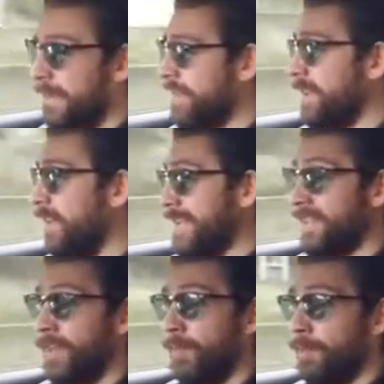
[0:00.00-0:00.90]
Speciale has a
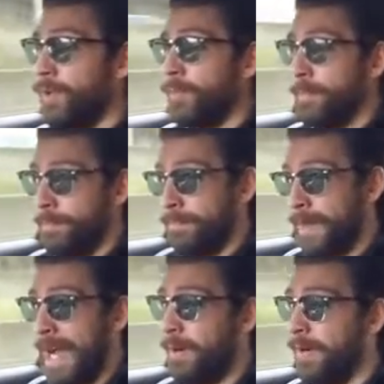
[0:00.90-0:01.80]
lot more
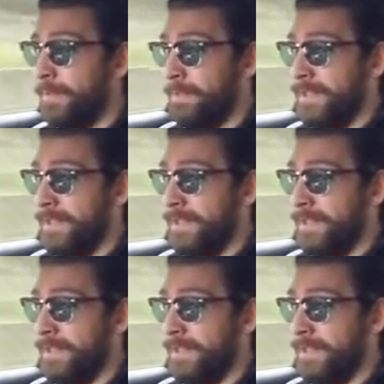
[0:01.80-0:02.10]
power.